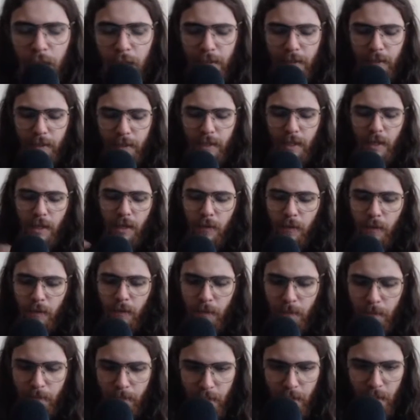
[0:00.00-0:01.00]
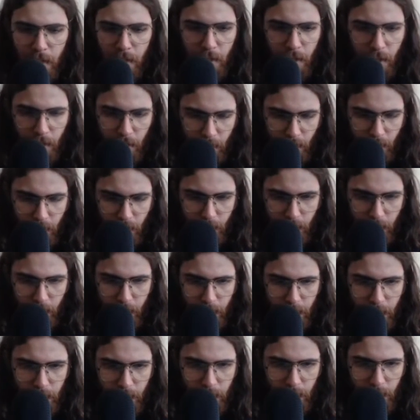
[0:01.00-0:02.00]
Now
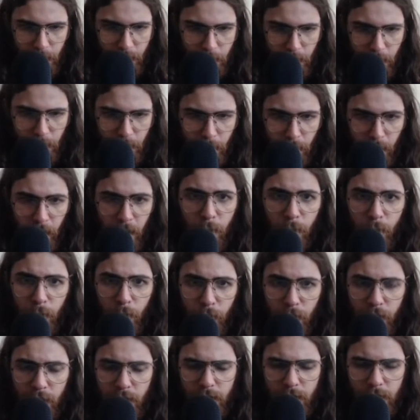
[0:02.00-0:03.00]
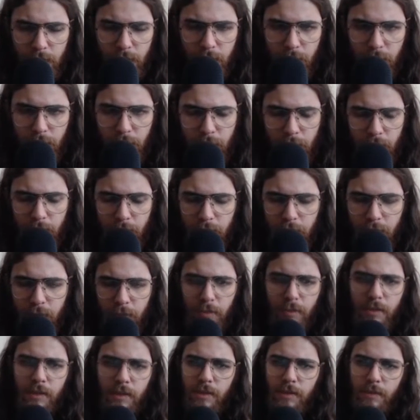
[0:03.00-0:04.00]
Matt Reeves, the director
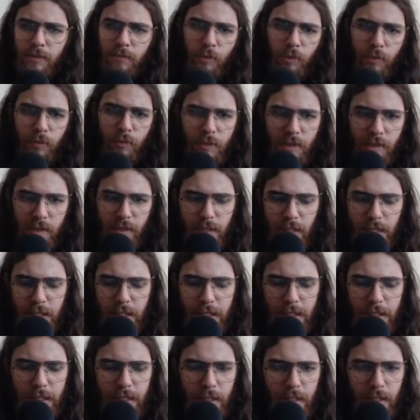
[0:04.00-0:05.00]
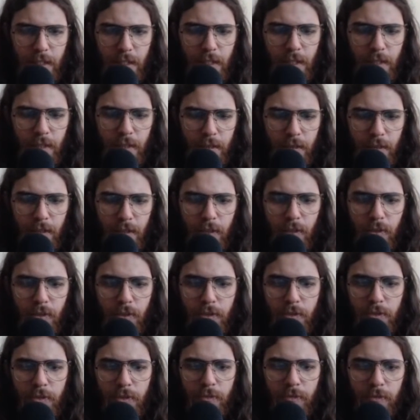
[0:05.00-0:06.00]
of this movie, says that they're
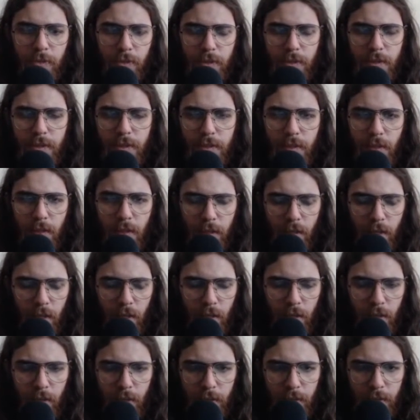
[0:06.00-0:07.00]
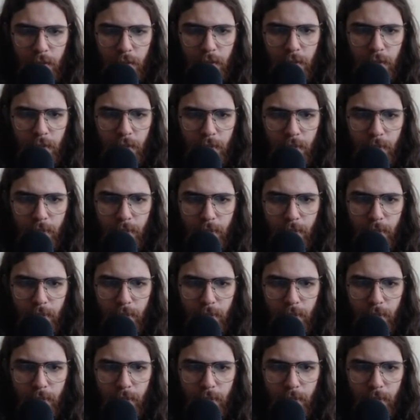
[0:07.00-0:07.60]
going to focus a lot in